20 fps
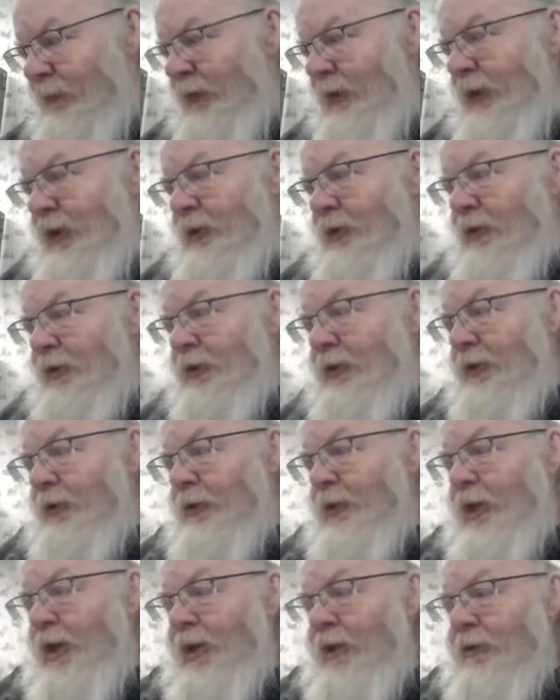
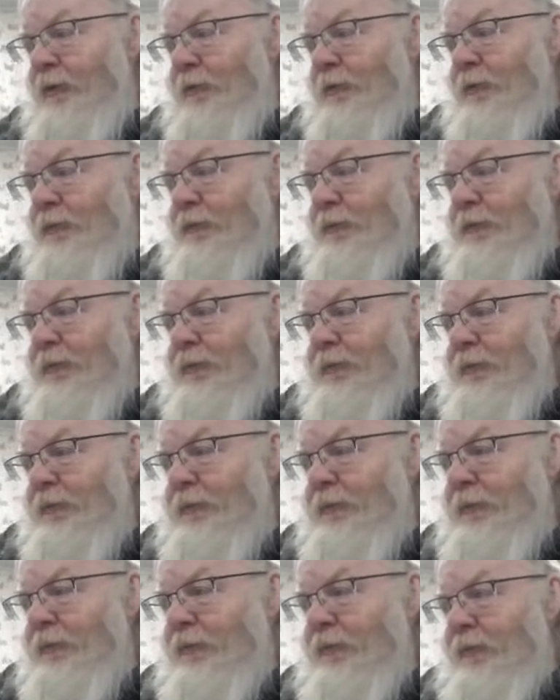either
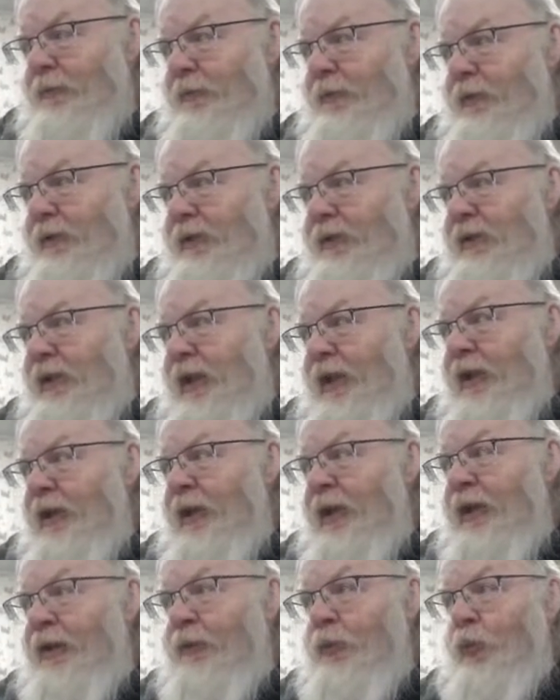
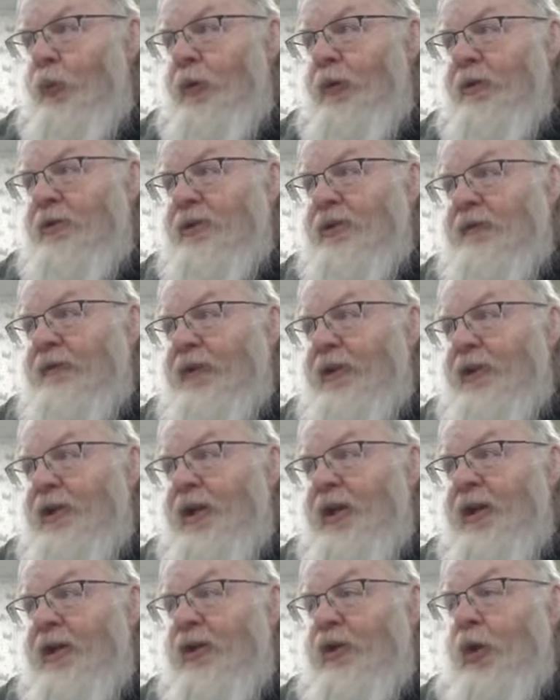secondhand works of an
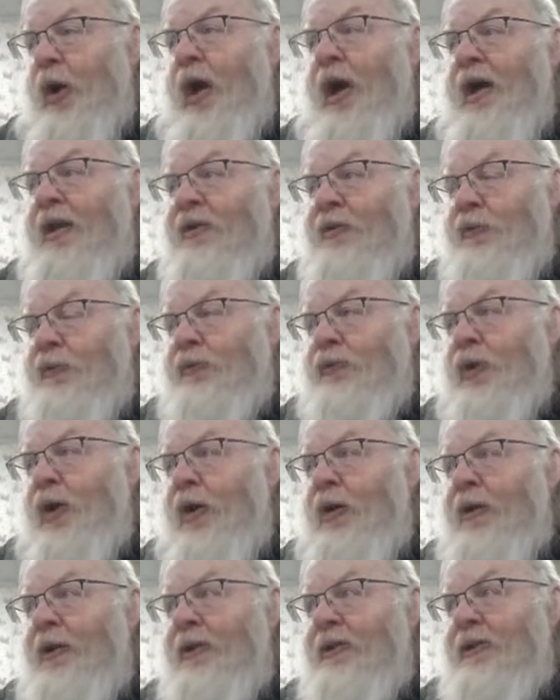unknown
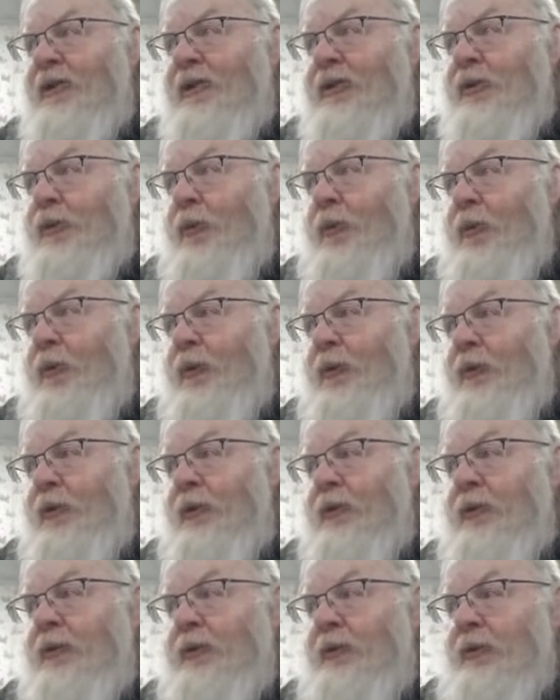artist
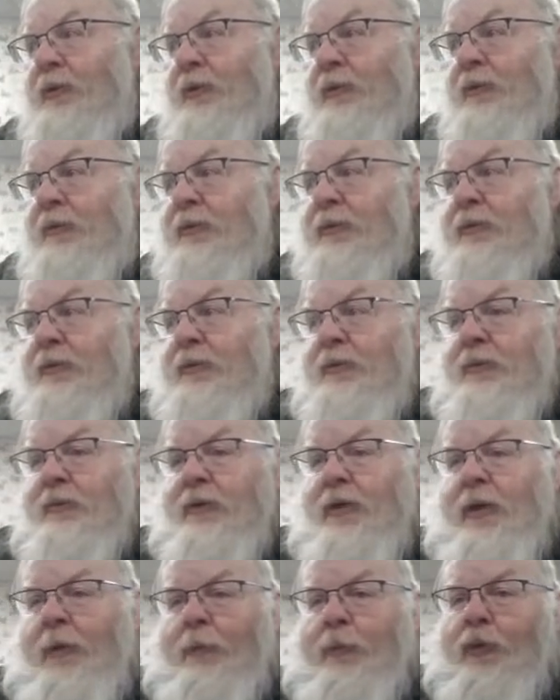or
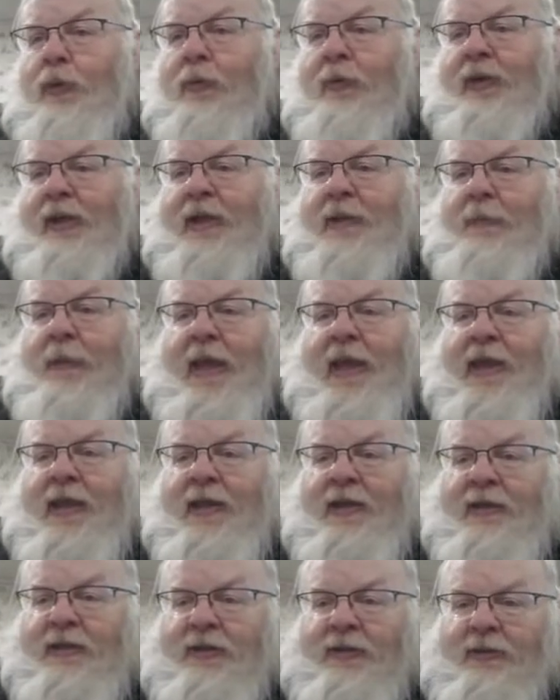a poorly
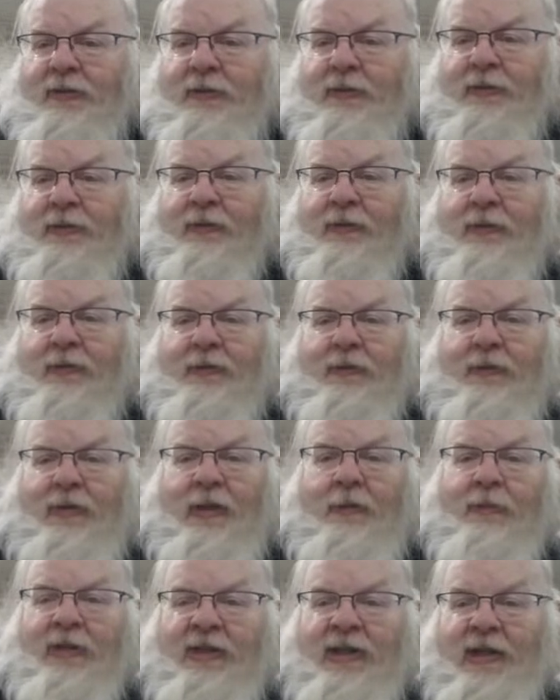made
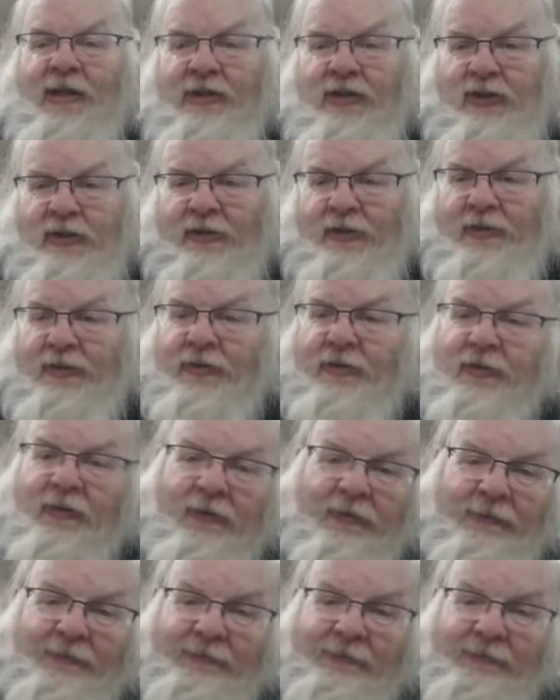imitation. So.